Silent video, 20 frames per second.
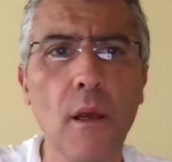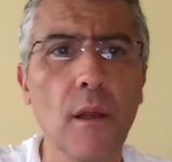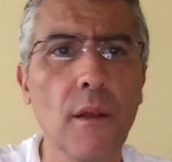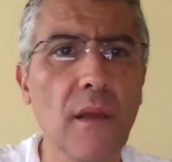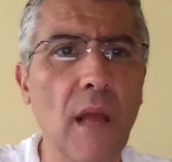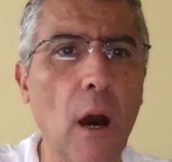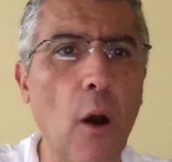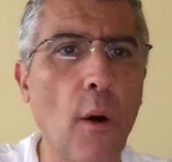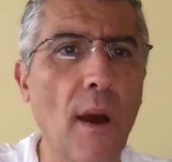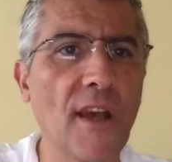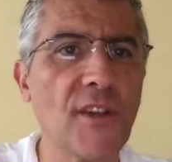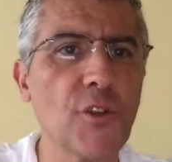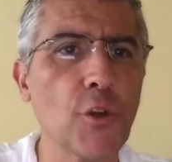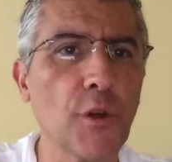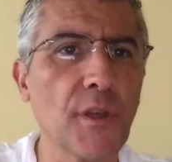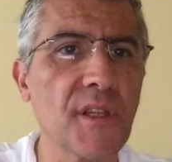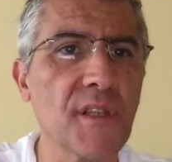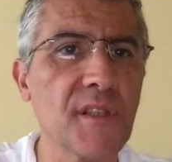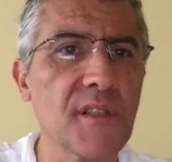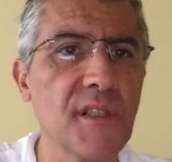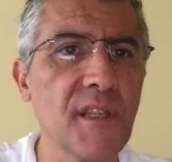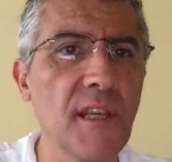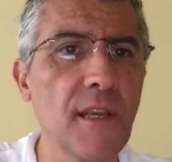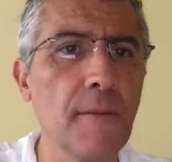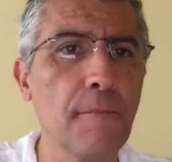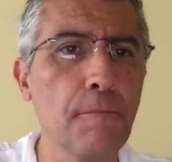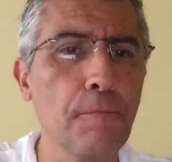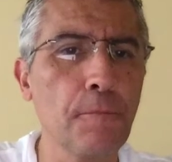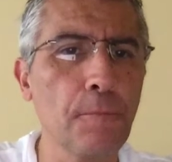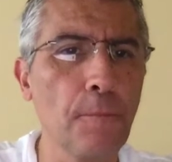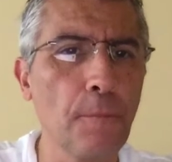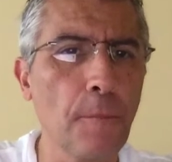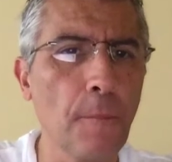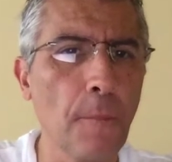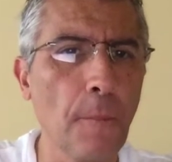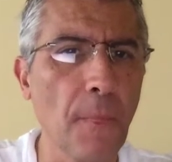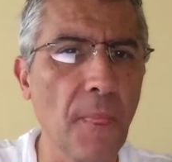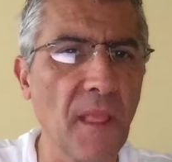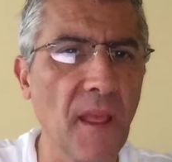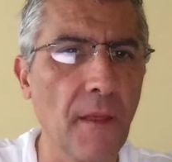Now, as you can see,
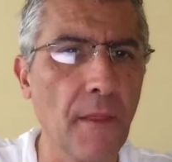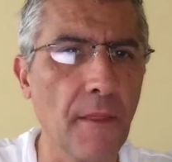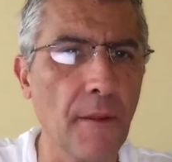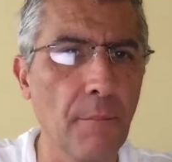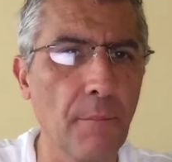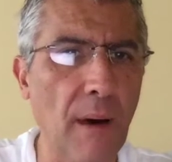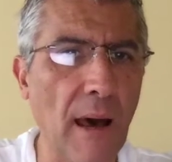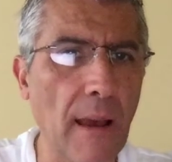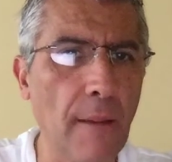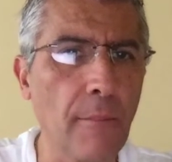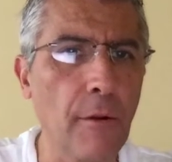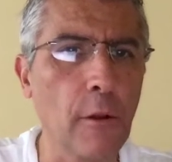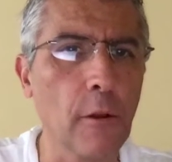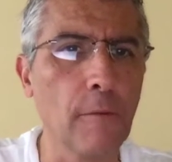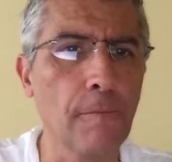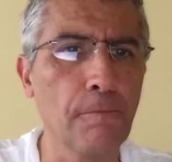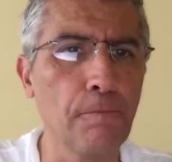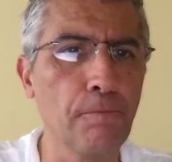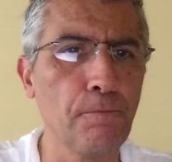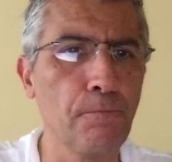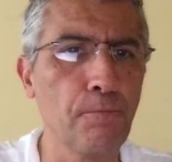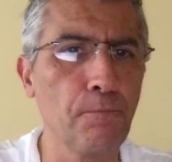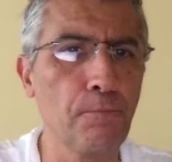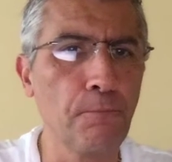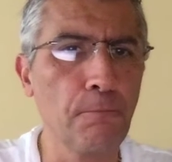the Bible